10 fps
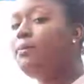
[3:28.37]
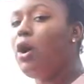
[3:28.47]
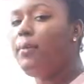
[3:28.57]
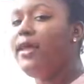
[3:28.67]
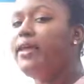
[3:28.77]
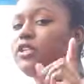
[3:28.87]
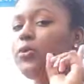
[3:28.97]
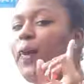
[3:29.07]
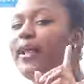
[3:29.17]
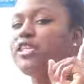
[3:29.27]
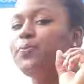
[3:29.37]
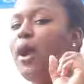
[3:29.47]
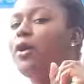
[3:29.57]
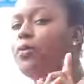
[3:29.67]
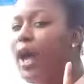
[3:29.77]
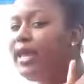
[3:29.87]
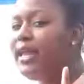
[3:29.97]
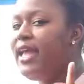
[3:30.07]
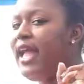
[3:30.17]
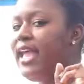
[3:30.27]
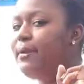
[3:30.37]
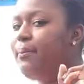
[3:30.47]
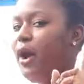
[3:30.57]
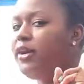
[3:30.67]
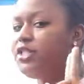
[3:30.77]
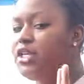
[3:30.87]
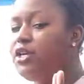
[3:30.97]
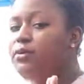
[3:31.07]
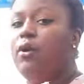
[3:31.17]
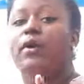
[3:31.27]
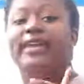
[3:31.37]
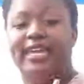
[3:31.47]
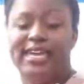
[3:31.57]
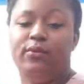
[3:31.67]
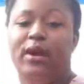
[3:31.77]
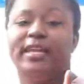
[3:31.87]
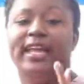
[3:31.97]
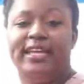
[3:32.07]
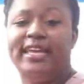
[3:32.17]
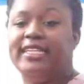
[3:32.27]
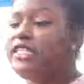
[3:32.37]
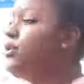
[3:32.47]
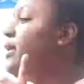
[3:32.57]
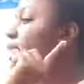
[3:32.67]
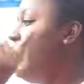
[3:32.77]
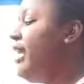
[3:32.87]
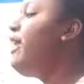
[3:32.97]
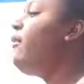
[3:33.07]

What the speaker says: a moment to practice part 1 and part 2, or key 1 and key 2. Key